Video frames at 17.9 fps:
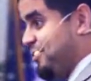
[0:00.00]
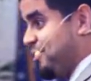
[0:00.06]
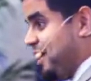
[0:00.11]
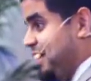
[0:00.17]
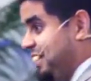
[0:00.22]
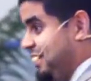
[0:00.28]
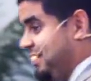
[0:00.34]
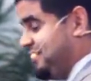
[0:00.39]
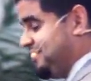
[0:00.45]
Are you
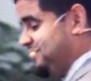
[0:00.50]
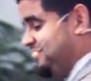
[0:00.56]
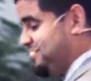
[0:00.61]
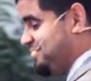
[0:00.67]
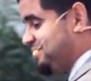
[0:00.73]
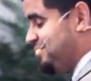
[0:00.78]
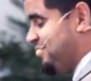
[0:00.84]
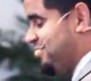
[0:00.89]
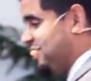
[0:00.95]
ready?
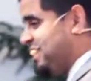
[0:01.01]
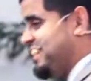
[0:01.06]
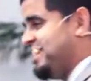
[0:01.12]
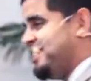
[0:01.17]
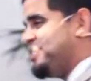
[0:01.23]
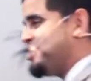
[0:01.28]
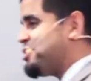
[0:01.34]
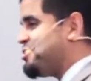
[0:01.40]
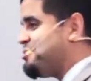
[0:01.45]

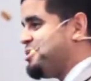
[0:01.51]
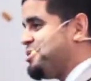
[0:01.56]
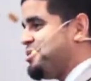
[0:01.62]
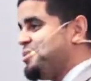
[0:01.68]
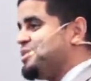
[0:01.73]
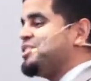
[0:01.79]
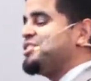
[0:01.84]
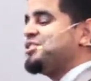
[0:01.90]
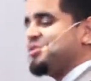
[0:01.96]
To be
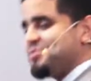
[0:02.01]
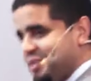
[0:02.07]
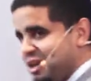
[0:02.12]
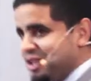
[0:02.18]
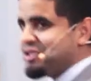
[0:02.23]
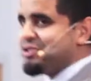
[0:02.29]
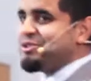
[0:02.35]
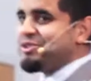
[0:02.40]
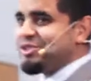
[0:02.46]
with a
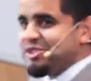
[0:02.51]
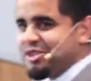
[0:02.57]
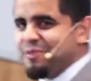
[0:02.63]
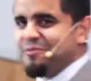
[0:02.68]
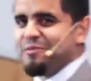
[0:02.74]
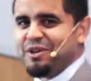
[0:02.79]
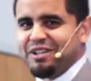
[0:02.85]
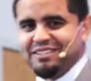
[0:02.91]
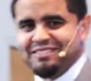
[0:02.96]
special
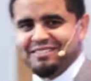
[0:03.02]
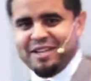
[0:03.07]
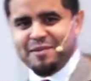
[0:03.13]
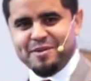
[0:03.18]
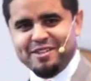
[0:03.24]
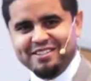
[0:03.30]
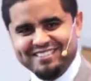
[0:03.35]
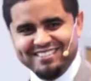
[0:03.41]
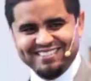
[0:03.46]
someone.
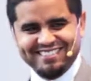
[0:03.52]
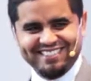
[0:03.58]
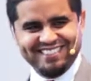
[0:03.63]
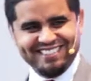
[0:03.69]
Amen?